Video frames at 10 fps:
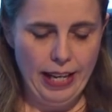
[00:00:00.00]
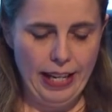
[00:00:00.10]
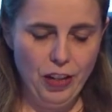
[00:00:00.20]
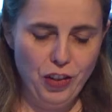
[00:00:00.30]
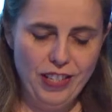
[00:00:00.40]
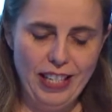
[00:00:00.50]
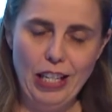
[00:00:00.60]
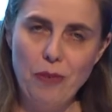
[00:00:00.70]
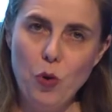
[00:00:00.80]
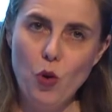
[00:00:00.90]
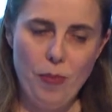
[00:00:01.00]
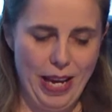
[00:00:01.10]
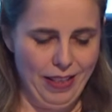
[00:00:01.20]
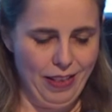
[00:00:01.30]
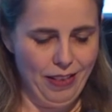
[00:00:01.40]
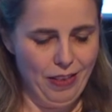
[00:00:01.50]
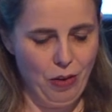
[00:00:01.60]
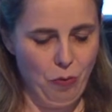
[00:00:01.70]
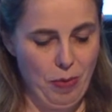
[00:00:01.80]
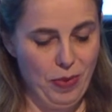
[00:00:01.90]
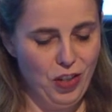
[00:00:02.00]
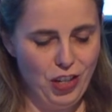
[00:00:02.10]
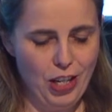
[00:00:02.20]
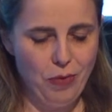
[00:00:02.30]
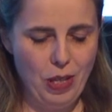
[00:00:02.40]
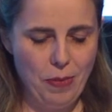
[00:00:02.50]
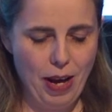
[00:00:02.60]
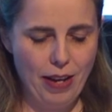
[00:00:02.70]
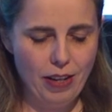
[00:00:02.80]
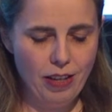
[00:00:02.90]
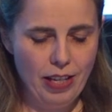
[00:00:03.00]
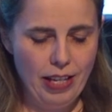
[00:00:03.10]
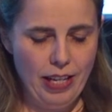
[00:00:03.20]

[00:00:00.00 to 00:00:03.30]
and interestingly more men than women shared it with their partner.